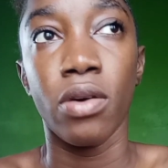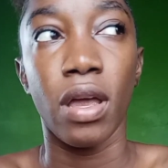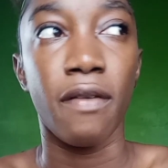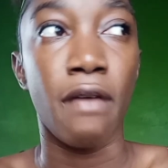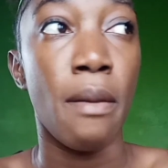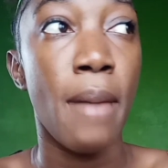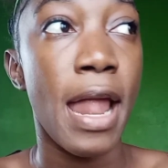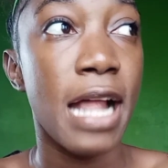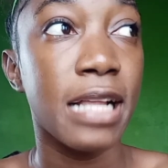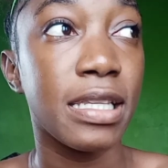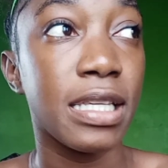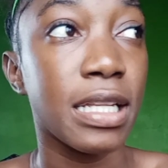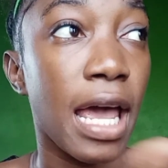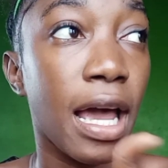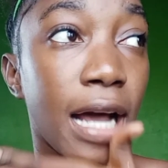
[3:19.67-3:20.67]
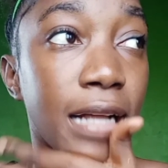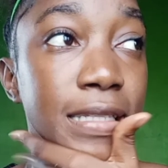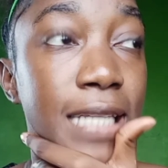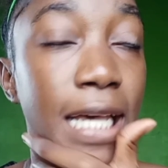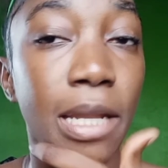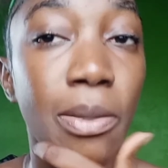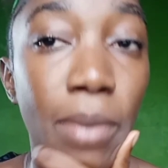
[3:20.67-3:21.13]
If I'm editing like a
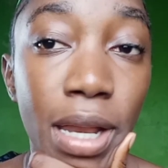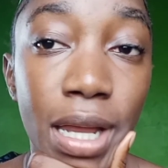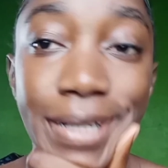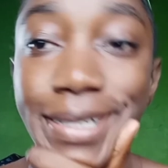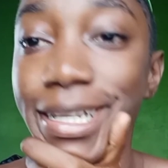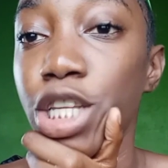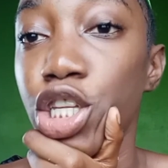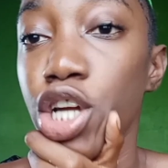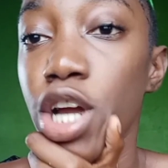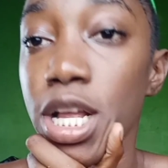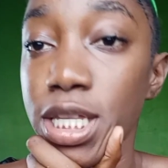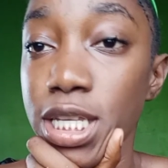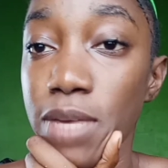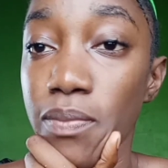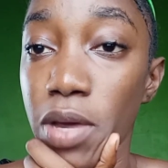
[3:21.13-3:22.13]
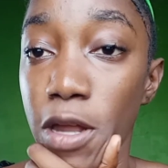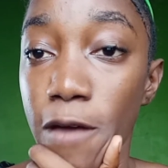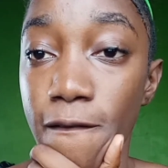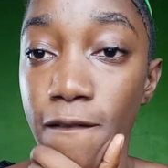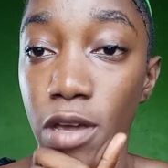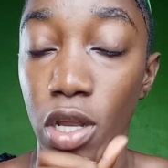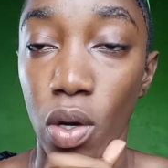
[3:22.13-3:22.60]
10 minute and a 30 minute
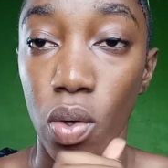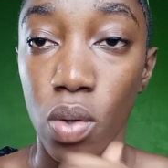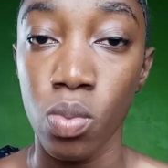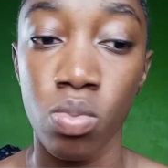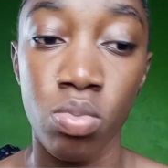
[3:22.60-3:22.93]
video,